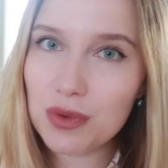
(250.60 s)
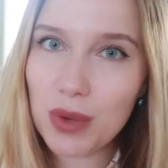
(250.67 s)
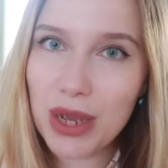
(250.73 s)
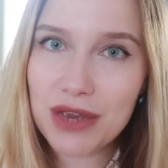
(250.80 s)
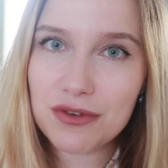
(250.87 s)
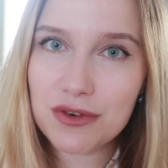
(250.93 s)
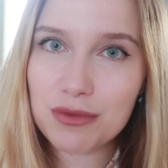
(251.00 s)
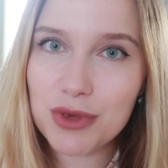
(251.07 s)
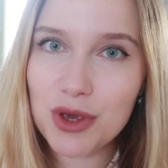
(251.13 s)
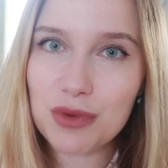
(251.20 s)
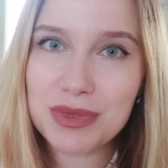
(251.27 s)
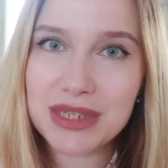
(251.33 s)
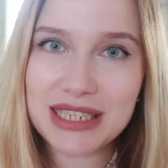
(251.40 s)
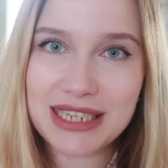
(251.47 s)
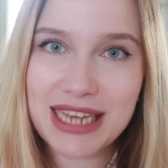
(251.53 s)
away from your
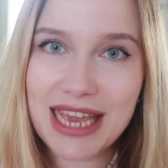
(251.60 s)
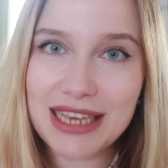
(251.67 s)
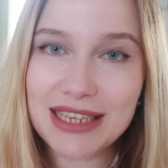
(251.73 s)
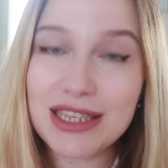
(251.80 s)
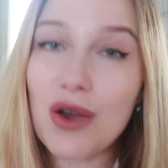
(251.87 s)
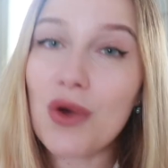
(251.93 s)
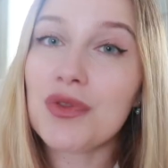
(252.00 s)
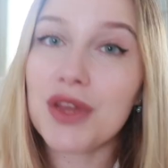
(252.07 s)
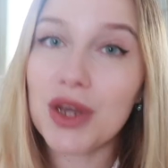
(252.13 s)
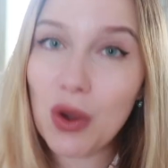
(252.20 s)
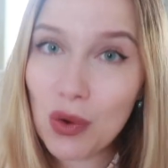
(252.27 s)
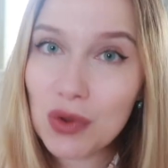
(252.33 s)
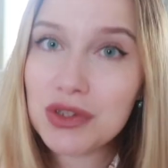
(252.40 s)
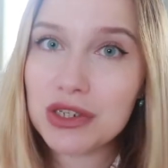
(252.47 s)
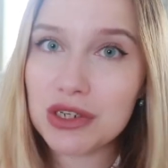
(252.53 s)
mistakes. On the
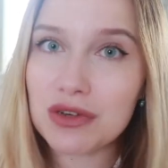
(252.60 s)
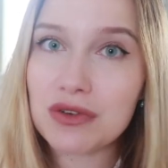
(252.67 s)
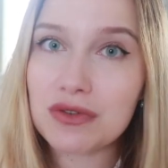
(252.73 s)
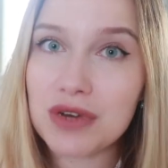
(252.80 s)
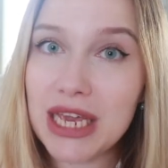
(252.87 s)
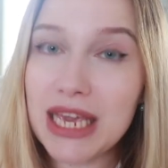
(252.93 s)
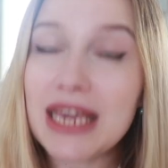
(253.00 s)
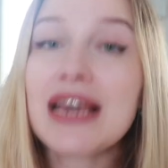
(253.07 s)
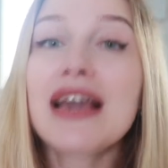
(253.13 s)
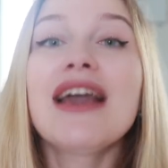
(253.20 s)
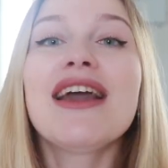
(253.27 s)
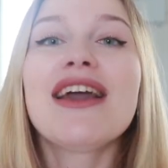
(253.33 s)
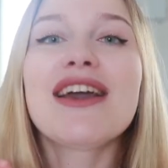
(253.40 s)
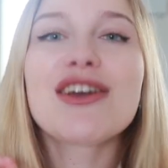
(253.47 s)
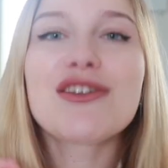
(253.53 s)
contrary,
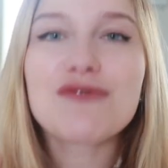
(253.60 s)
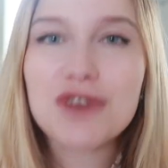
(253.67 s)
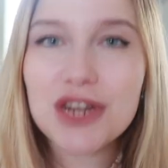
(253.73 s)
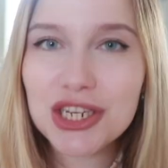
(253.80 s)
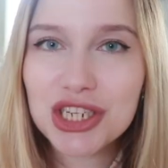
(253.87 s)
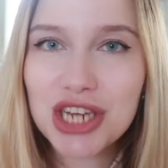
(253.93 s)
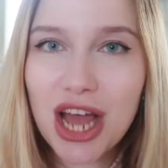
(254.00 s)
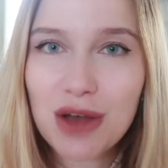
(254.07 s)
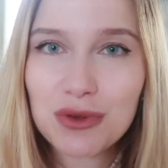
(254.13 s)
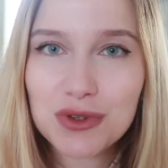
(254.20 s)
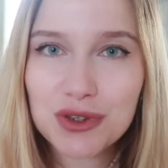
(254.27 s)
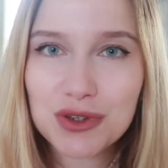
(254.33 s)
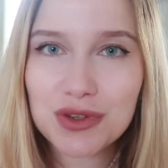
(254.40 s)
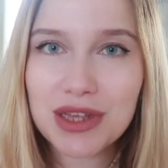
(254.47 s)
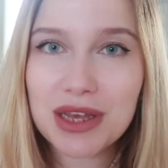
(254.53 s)
reach out
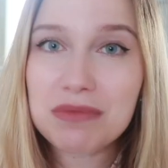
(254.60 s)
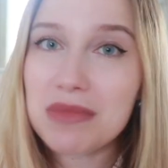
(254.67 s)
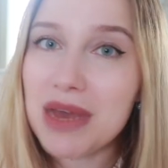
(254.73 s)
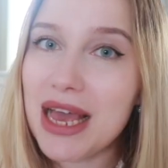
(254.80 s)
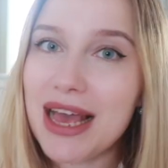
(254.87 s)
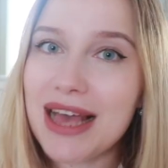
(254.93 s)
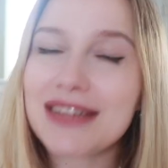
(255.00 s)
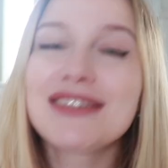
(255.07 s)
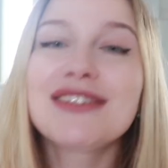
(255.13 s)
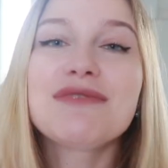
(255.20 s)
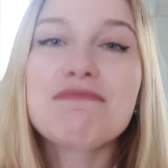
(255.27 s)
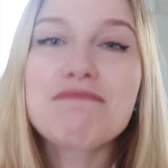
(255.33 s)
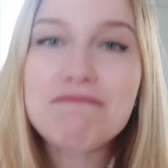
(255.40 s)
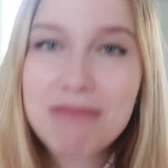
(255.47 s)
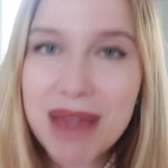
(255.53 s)
to them and
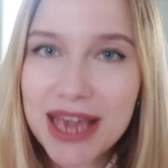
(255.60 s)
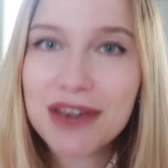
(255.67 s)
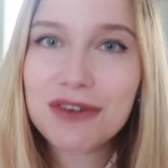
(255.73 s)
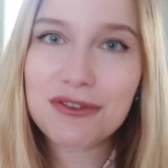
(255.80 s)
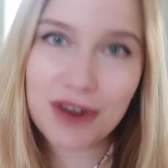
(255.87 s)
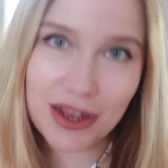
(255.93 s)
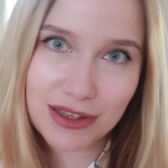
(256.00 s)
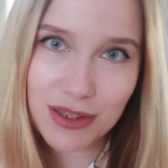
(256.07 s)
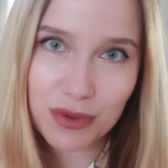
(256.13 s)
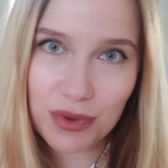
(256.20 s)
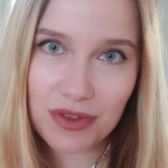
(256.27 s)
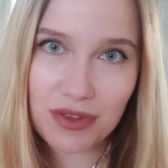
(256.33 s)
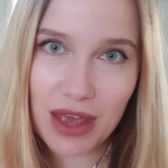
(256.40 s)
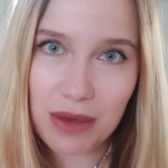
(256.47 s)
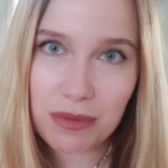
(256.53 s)
make friends
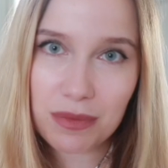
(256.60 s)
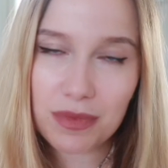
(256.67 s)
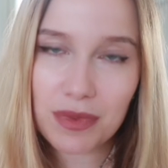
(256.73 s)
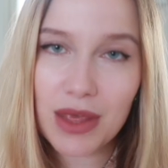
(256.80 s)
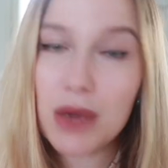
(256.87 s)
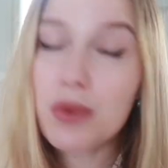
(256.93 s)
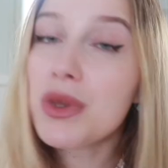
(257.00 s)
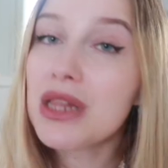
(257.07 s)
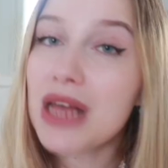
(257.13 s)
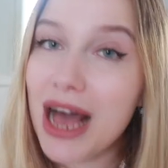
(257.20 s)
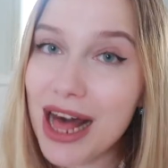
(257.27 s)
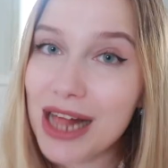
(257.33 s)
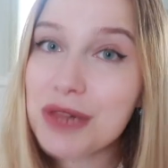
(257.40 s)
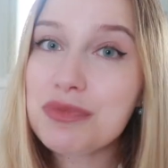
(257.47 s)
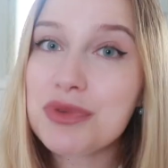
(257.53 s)
with them. They will
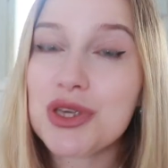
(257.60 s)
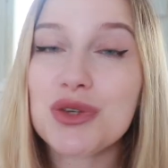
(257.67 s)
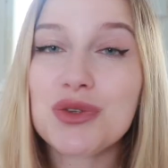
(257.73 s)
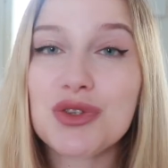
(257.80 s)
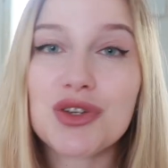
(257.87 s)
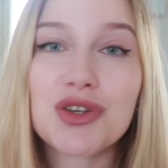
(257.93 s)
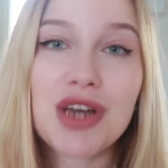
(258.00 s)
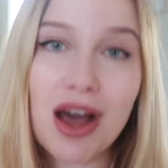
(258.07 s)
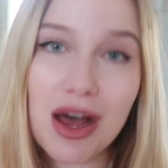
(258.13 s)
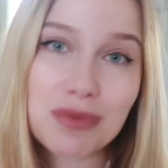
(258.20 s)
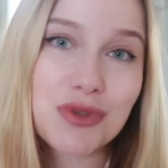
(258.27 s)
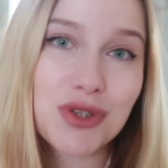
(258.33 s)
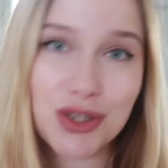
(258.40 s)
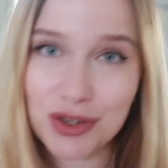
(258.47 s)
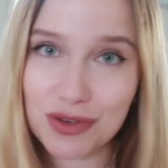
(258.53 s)
help you to
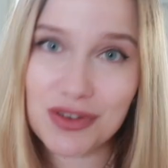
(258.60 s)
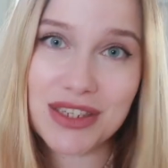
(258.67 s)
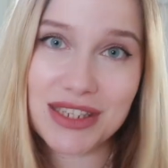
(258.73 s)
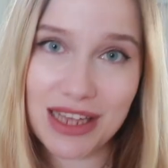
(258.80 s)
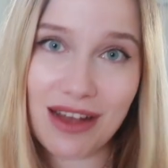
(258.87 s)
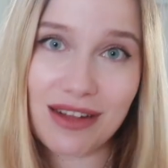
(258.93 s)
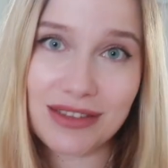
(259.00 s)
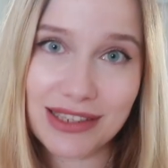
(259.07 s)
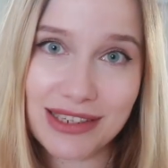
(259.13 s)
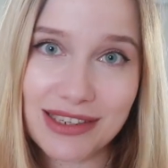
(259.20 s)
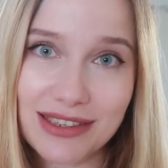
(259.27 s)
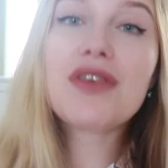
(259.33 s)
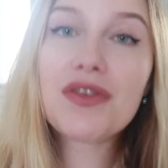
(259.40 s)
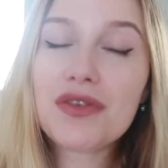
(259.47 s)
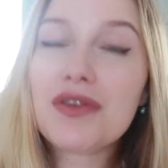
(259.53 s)
come to a result.
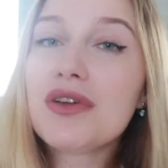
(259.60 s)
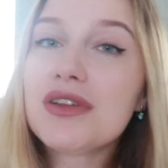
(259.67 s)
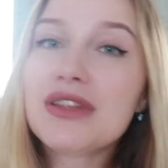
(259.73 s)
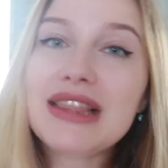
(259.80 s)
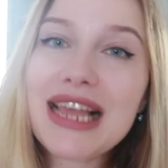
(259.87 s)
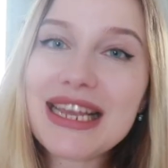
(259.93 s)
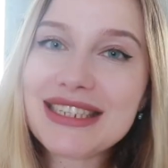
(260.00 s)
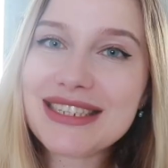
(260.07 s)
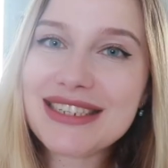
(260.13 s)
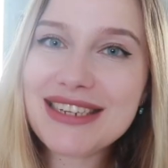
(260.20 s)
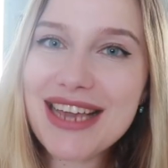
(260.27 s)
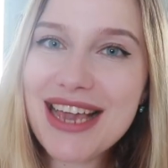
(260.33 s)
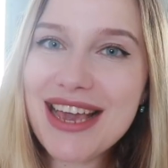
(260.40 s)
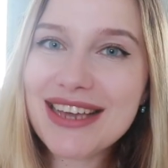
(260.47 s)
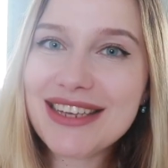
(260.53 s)
The third lesson
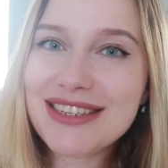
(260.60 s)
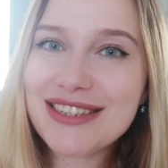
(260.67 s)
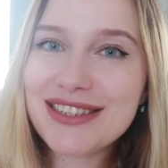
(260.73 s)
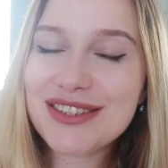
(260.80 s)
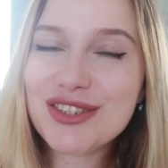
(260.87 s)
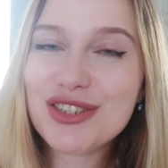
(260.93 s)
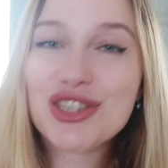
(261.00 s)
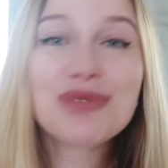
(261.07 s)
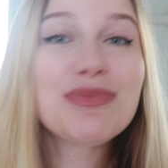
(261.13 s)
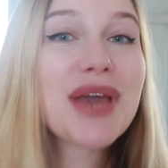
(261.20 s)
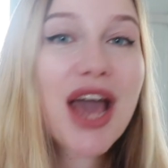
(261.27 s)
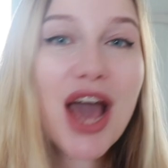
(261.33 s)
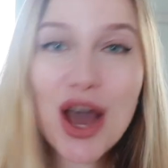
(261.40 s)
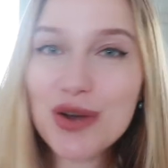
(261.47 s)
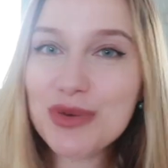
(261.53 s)
is to
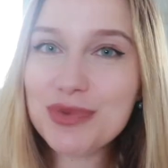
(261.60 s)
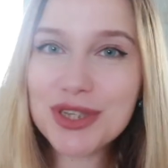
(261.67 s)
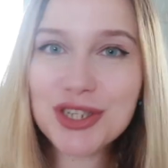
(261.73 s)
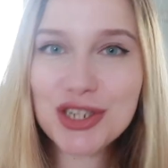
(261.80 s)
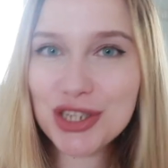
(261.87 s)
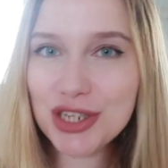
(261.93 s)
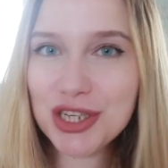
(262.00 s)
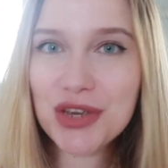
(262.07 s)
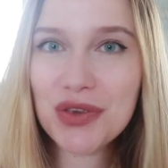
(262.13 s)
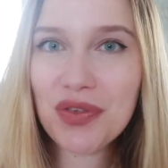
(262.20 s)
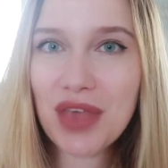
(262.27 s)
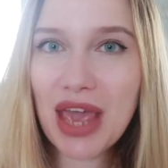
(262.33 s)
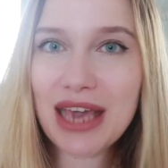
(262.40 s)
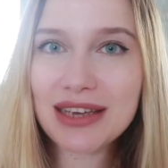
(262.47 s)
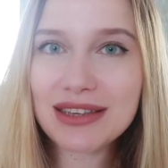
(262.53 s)
be open to new
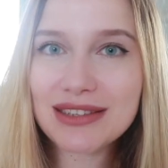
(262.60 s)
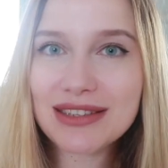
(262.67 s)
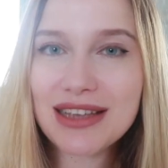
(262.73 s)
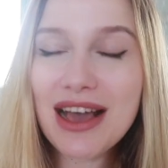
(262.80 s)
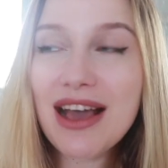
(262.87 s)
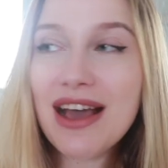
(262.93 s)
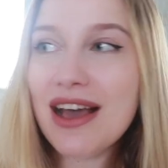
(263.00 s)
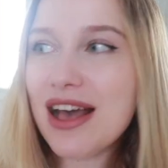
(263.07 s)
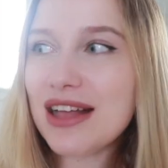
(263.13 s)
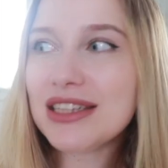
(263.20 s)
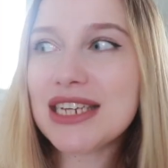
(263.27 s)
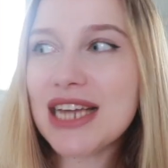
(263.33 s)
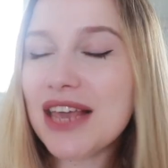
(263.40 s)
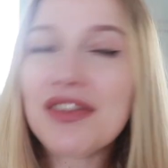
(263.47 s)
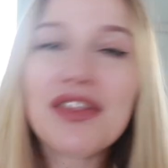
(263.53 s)
things.
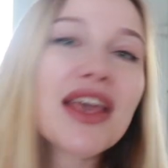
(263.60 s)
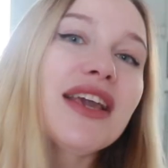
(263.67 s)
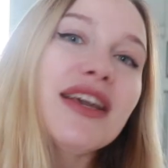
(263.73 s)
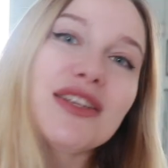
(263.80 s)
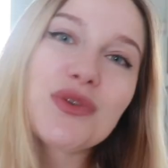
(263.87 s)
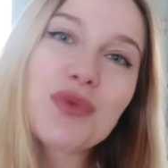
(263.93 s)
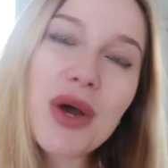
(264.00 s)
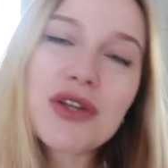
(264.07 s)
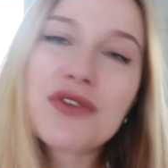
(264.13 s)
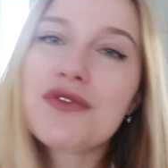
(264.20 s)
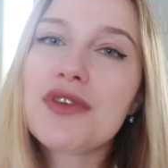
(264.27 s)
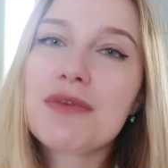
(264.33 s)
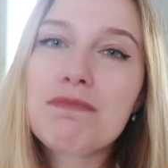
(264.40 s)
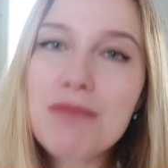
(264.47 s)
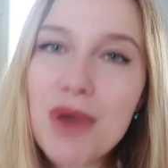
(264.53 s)
And I think it's one
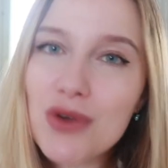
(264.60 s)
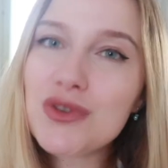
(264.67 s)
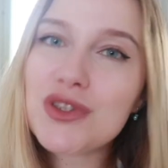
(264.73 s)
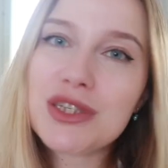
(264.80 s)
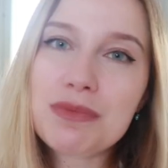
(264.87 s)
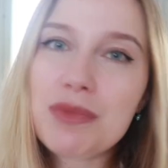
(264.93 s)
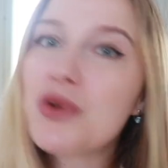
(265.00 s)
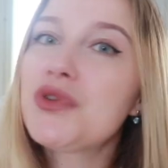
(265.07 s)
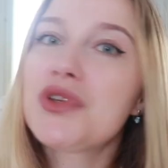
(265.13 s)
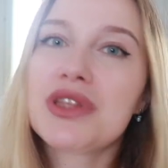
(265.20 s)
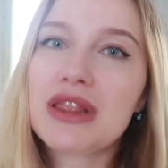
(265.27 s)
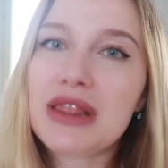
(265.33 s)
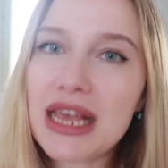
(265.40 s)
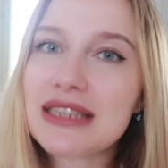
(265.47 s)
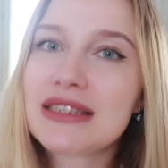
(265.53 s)
of the most
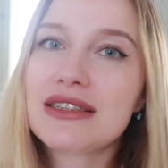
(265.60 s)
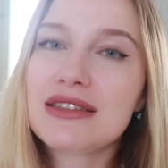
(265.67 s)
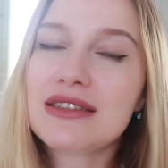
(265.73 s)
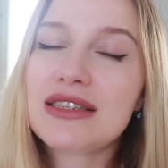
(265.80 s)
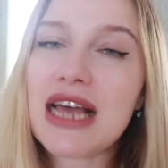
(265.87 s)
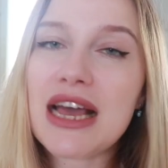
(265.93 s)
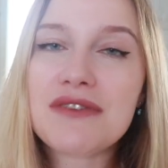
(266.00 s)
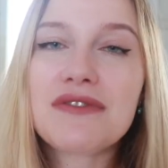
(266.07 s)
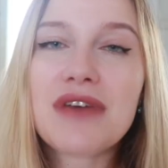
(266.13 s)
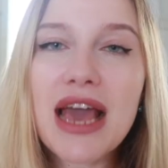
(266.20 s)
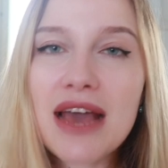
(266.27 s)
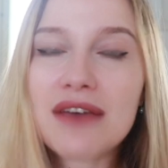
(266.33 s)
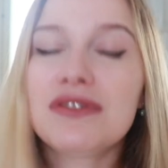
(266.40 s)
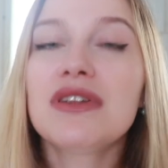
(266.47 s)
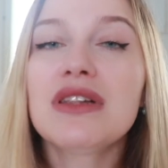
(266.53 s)
important lessons I've
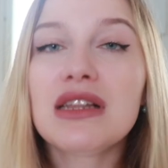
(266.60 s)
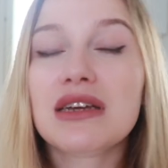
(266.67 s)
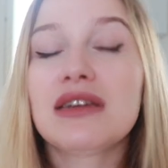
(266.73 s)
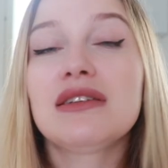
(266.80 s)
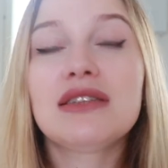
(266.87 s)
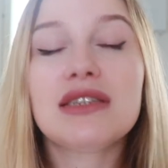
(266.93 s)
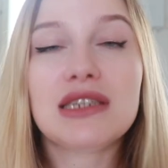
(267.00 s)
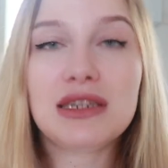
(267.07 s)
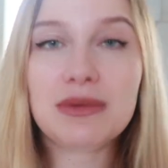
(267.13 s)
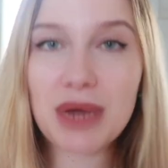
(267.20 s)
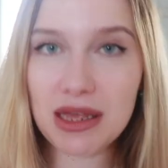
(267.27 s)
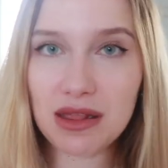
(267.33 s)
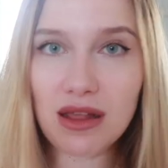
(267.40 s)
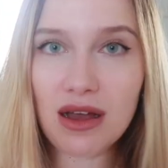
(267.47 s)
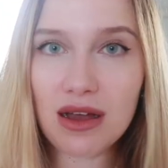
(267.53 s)
ever learned in
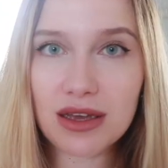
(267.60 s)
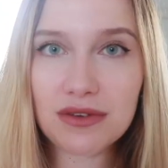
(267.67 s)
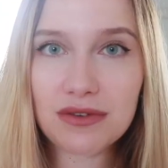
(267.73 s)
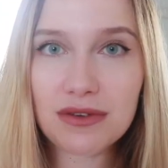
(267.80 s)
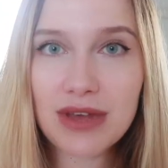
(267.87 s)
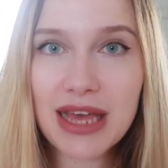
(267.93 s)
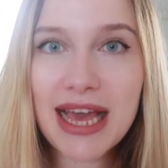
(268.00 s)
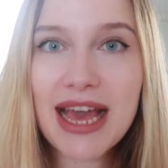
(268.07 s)
my life.